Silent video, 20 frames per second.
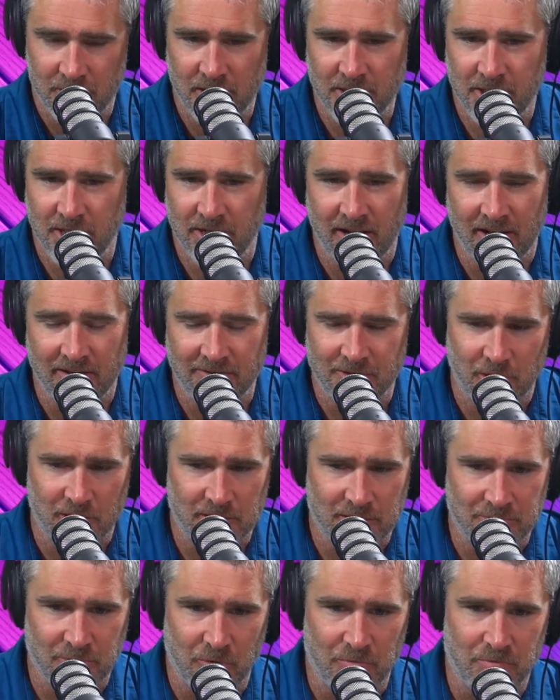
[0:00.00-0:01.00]
JJ and I have
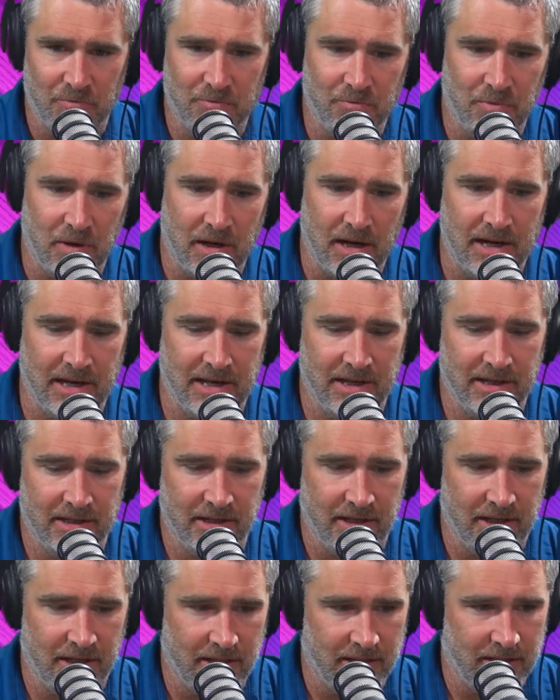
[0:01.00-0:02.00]
talked about
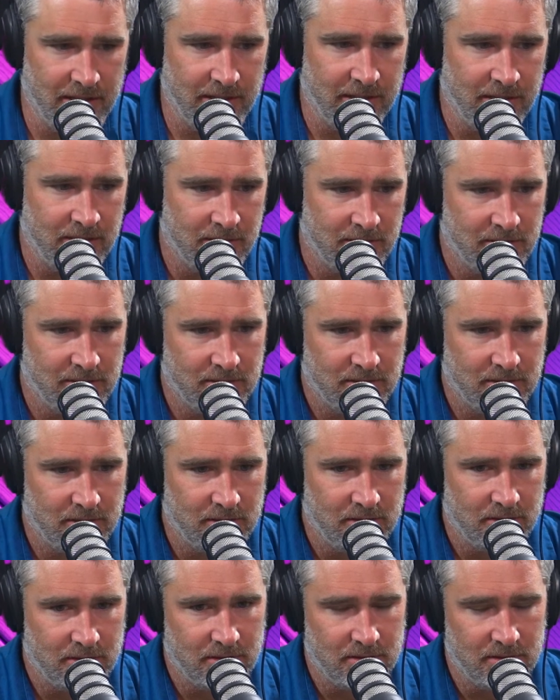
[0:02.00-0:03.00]
buying a
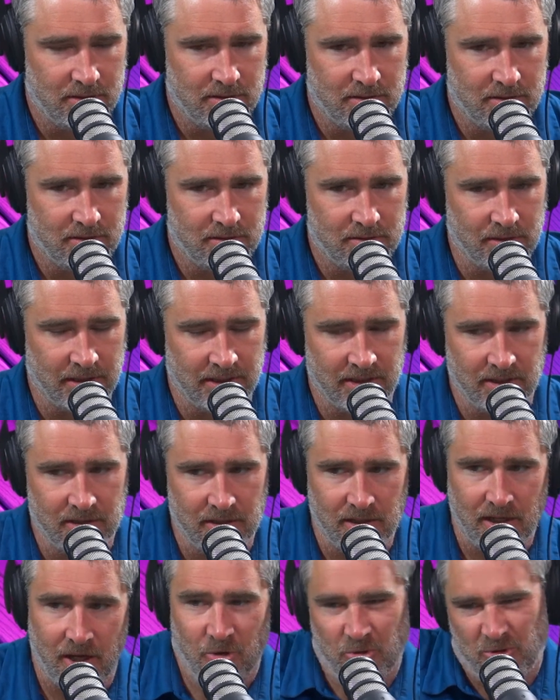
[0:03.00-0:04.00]
like
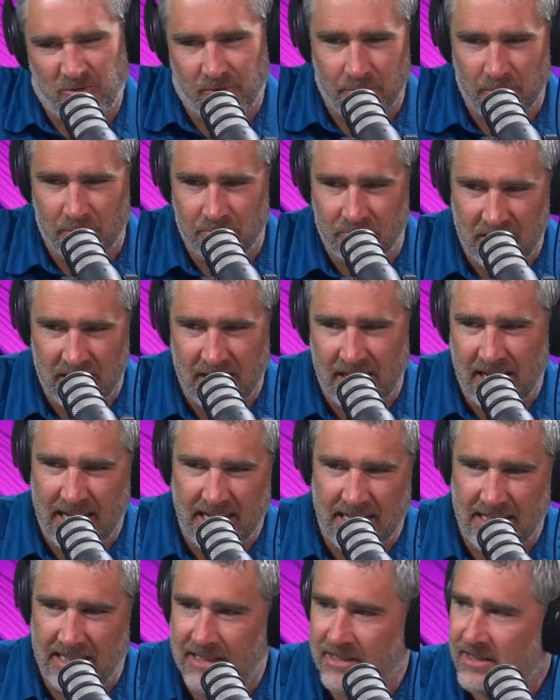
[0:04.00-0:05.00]
a house from the mid
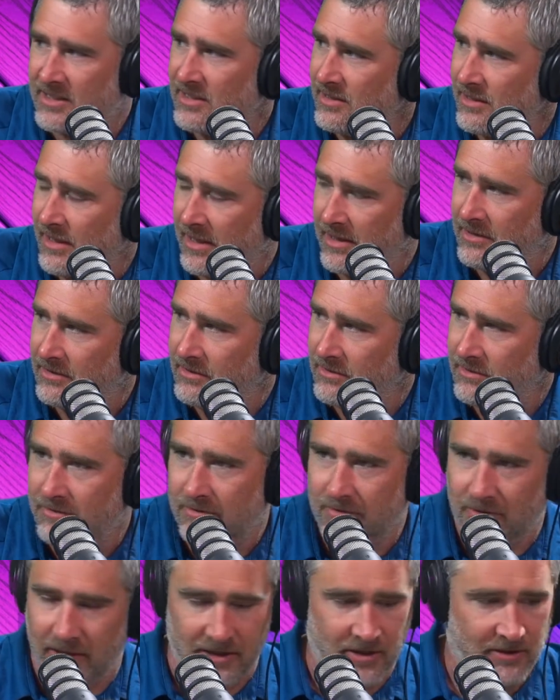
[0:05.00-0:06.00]
80s and
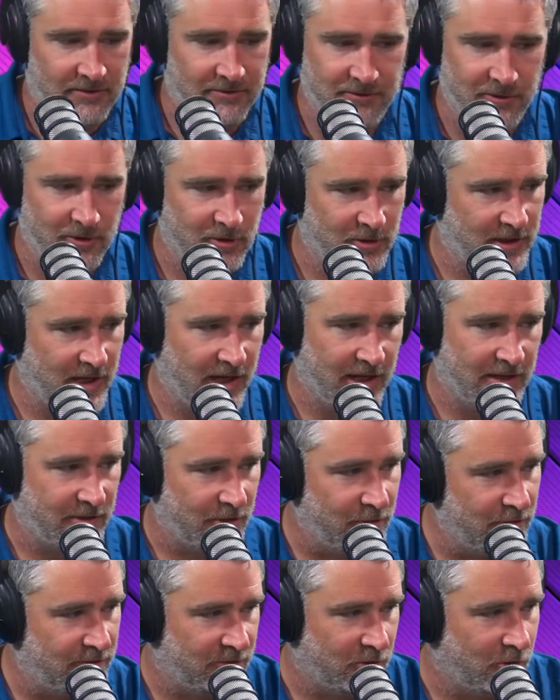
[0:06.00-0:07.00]
like a full
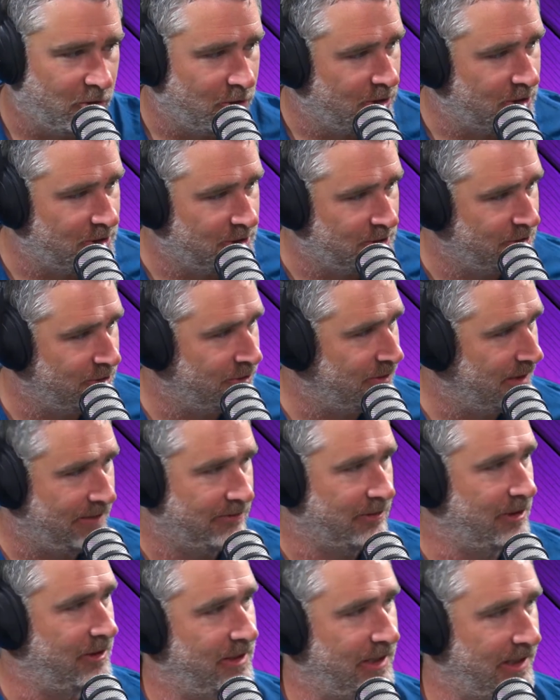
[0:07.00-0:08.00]
got new floors, new
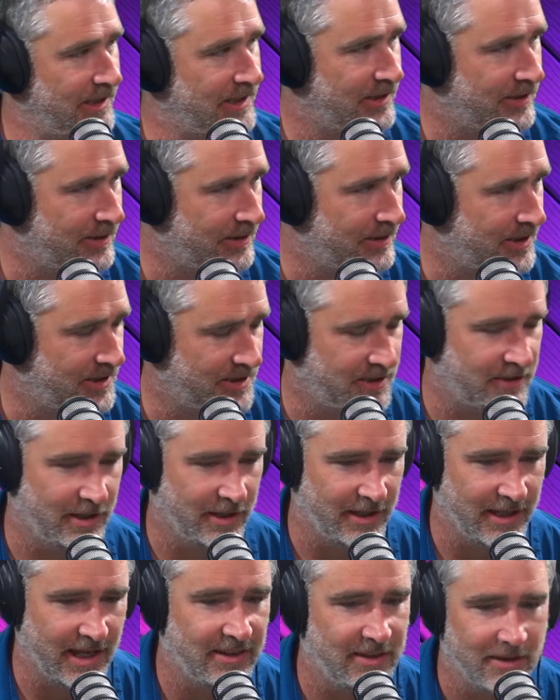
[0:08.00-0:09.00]
every like because you
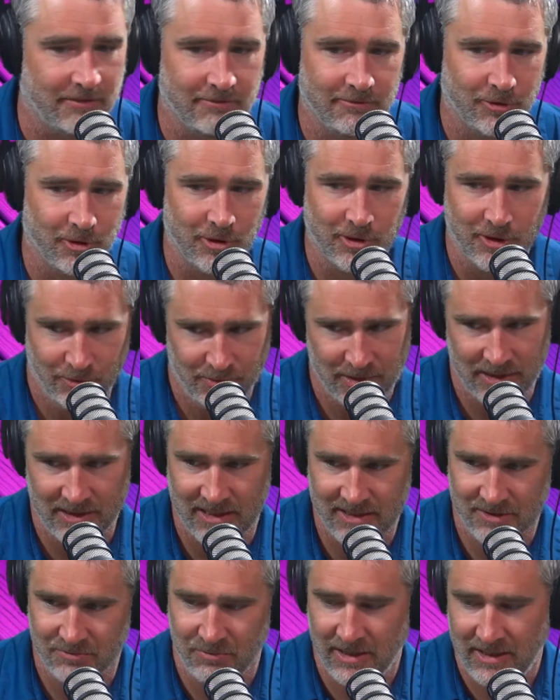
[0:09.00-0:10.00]
can get them for a little bit
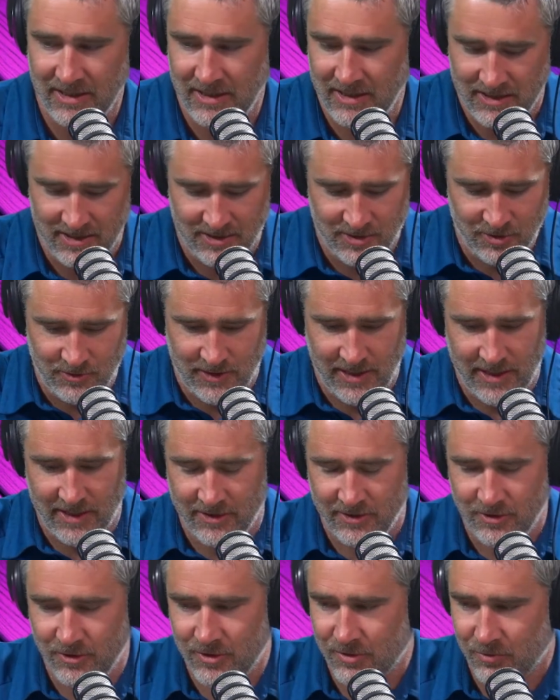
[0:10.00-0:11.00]
less money and it's okay
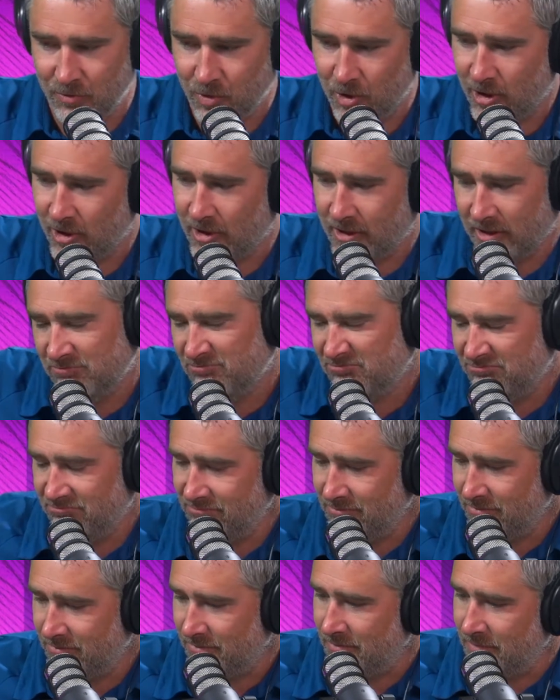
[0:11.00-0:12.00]
to do some work and
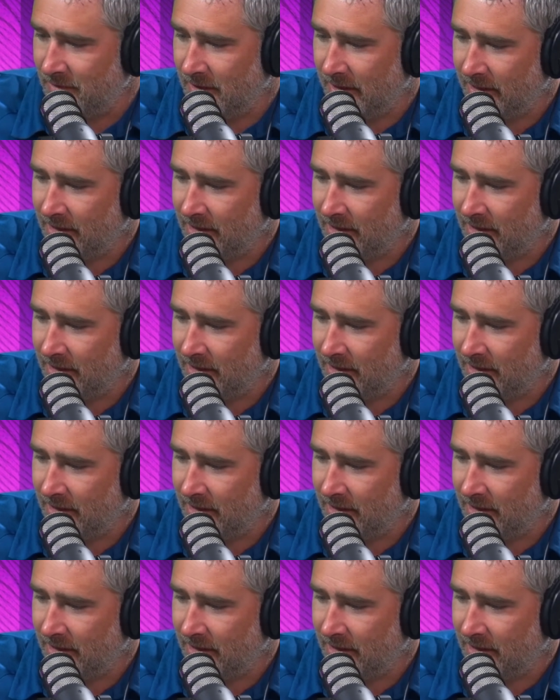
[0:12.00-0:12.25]
yeah.